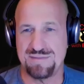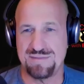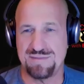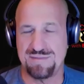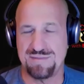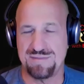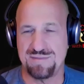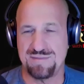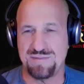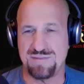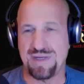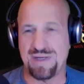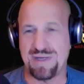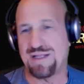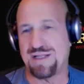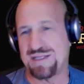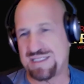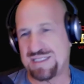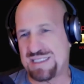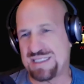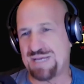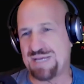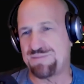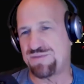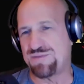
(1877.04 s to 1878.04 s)
Well,
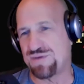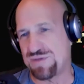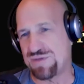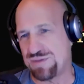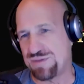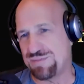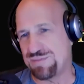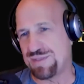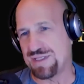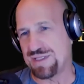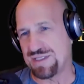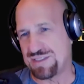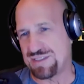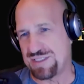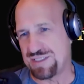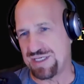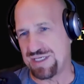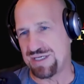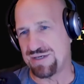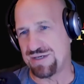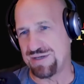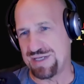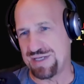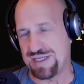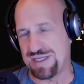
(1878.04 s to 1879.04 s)
except for the
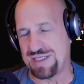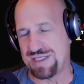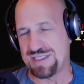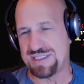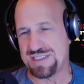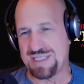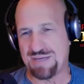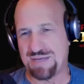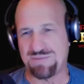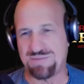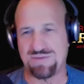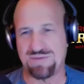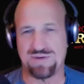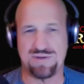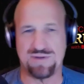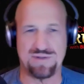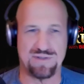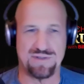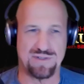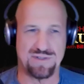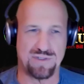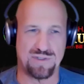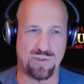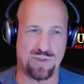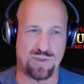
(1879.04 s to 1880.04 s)
military and except
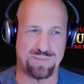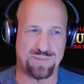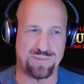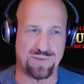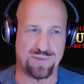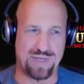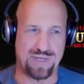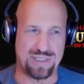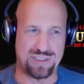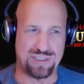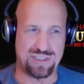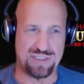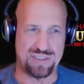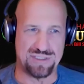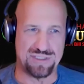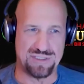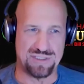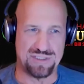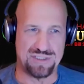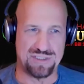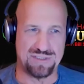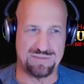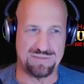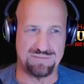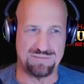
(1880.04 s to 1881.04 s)
for
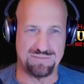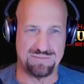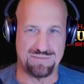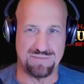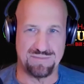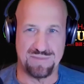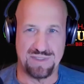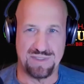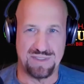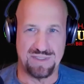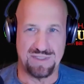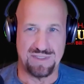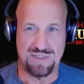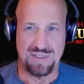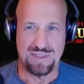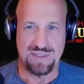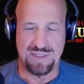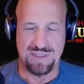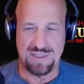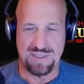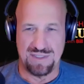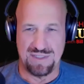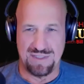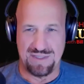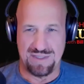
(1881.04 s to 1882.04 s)
corporations
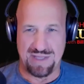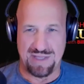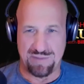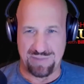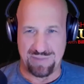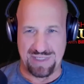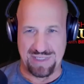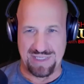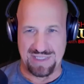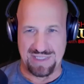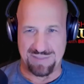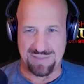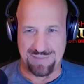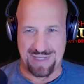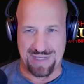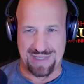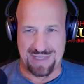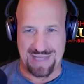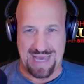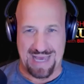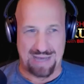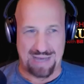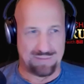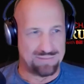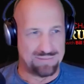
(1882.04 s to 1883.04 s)
that we need to bail
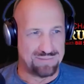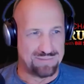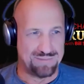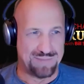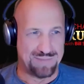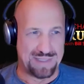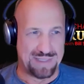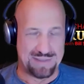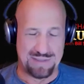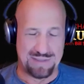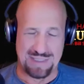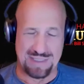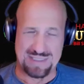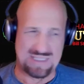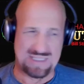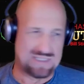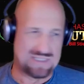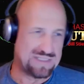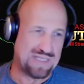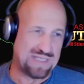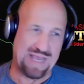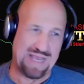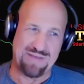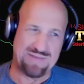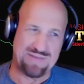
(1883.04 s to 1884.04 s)
out. But
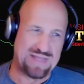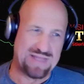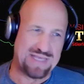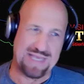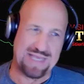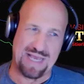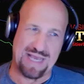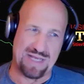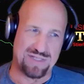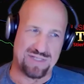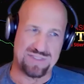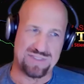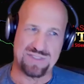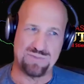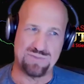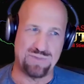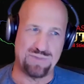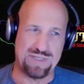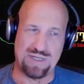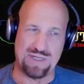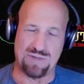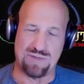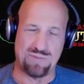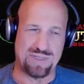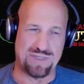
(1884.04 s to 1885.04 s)
everything else we
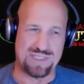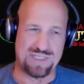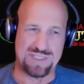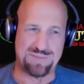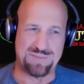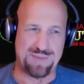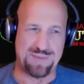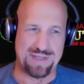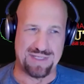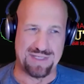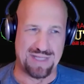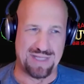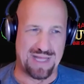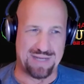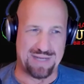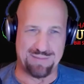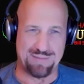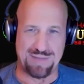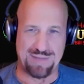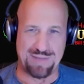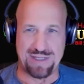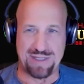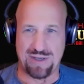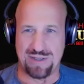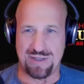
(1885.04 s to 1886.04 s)
don't want to spend a lot of
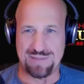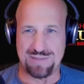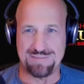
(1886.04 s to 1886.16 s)
money on.